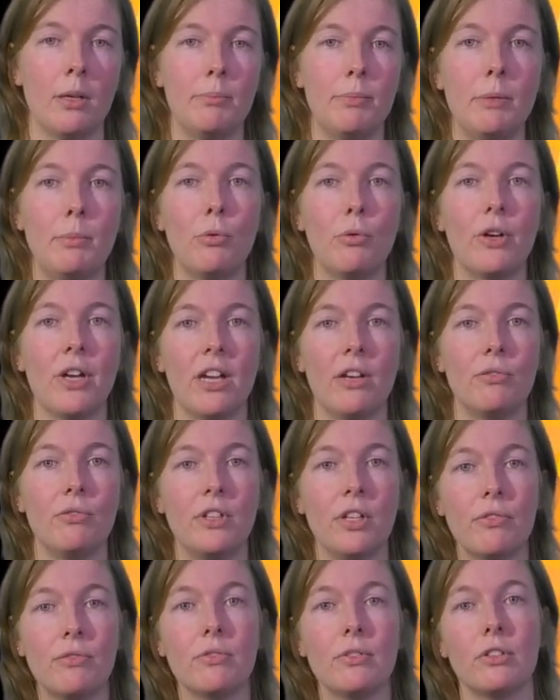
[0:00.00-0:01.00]
People gave
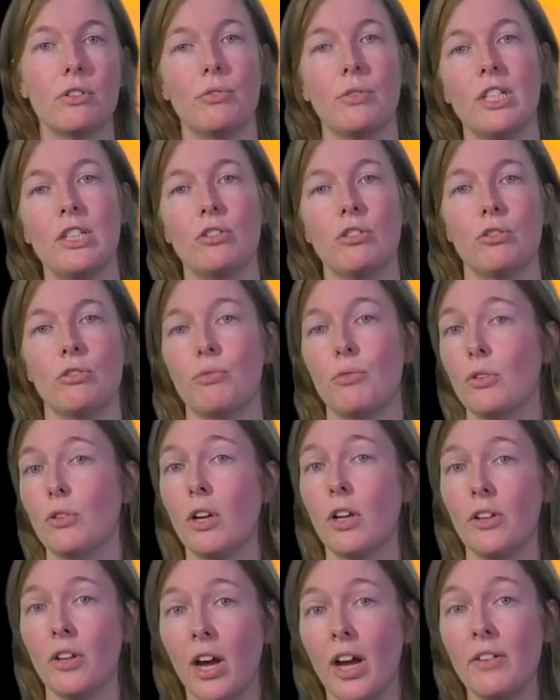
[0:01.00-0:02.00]
different reasons for
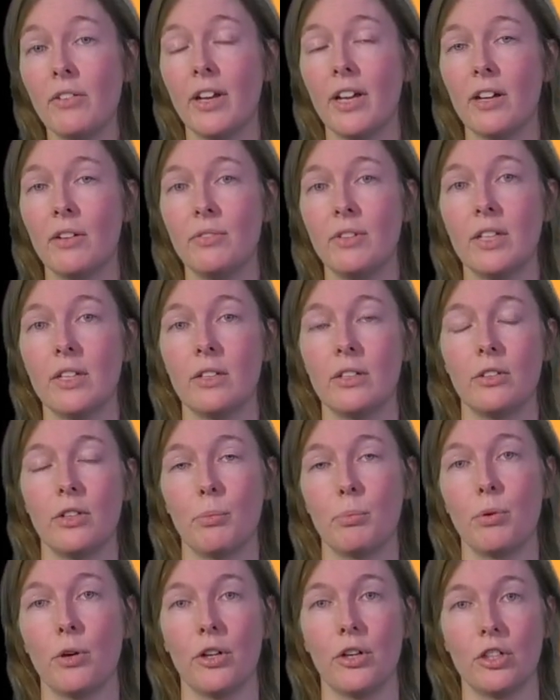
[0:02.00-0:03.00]
not having their
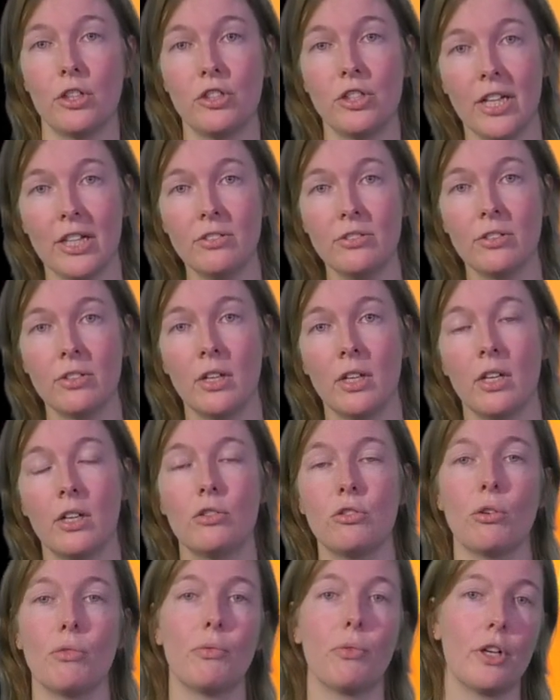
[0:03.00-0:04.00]
products yet.
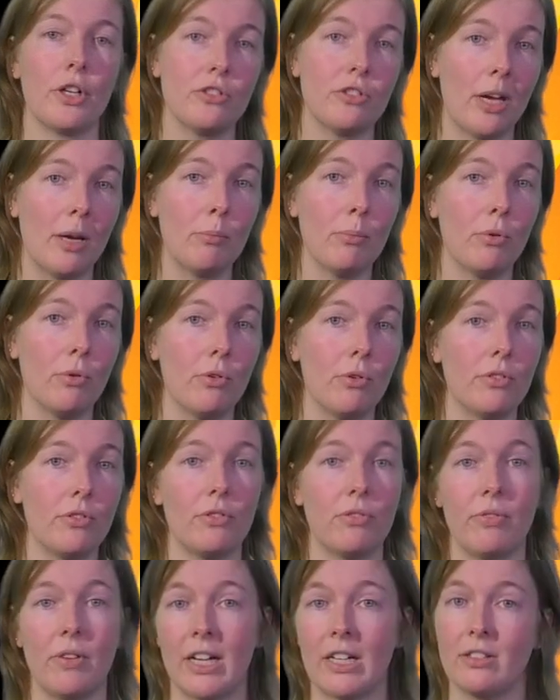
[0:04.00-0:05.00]
So for example, the
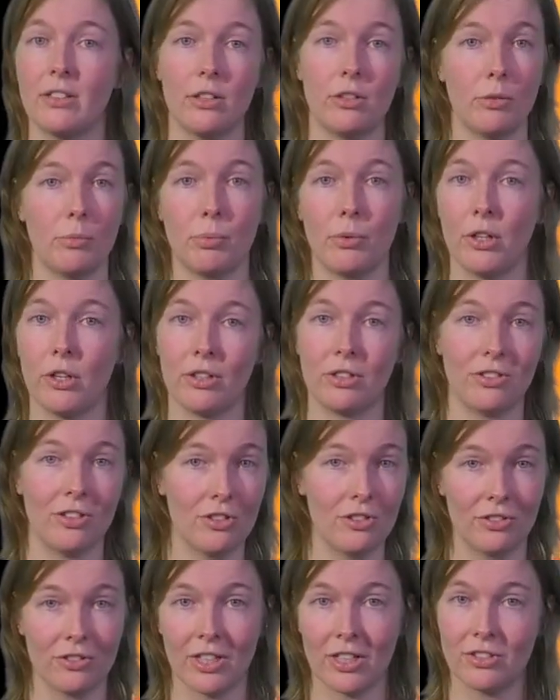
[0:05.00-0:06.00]
fact that the product
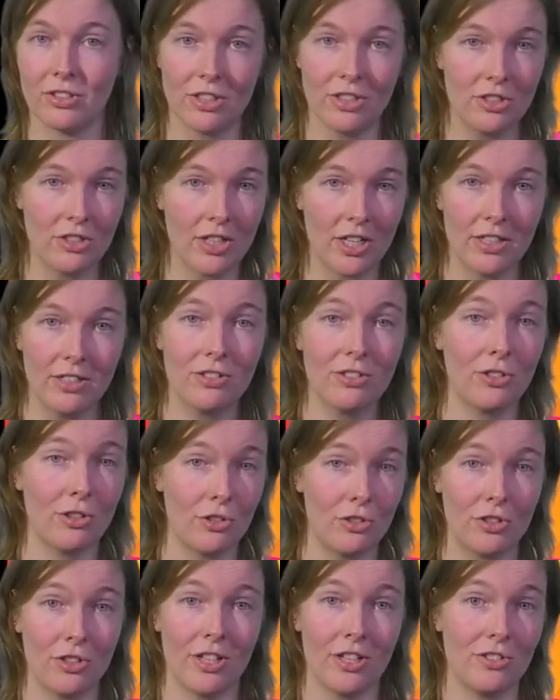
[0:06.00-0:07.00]
doesn't exist yet,
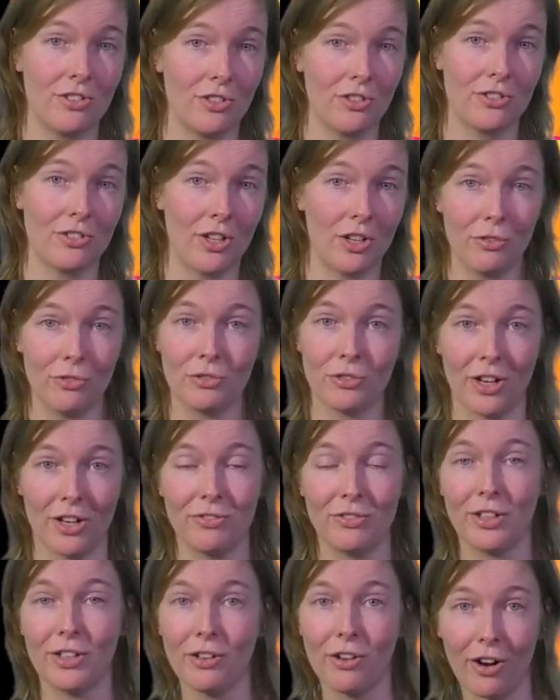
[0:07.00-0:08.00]
such as a
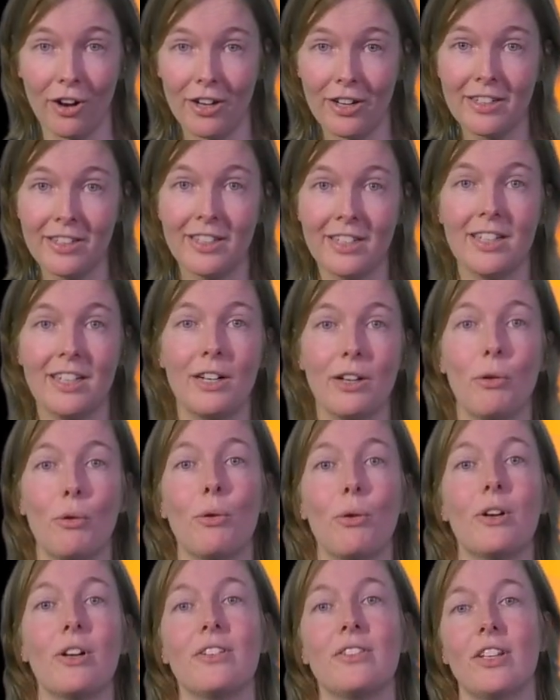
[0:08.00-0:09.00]
self-driving car,
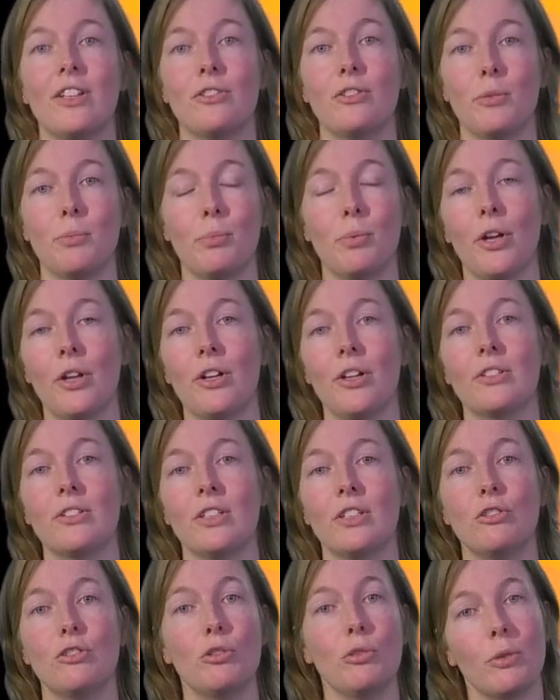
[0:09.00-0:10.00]
or that the product
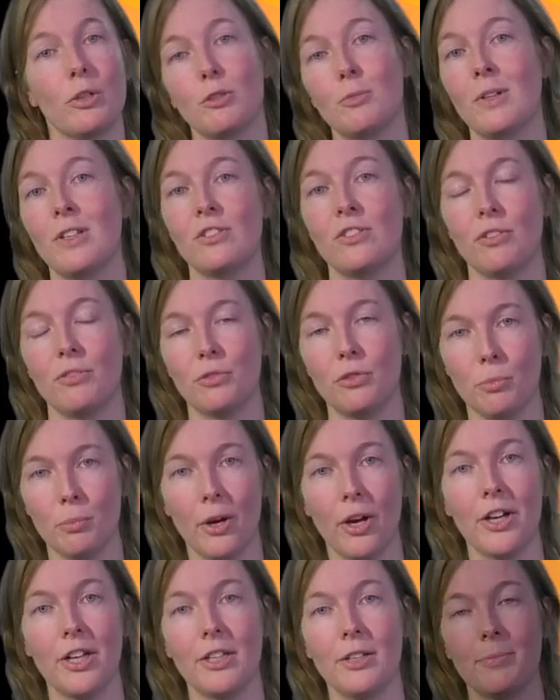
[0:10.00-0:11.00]
is too expensive to
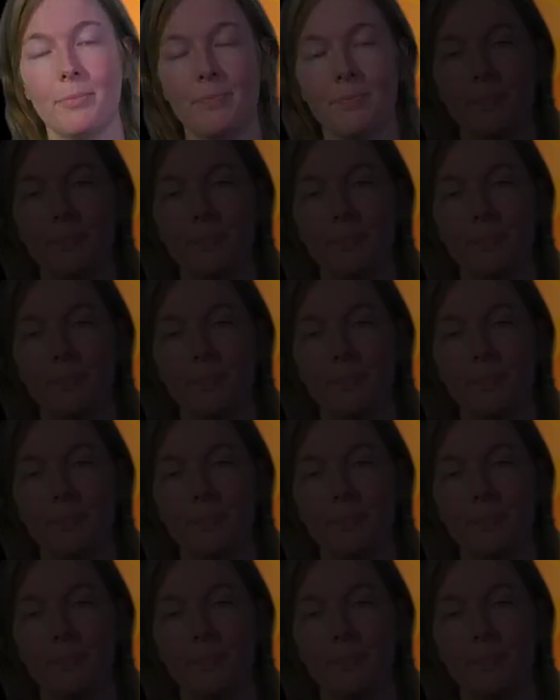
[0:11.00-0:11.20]
buy.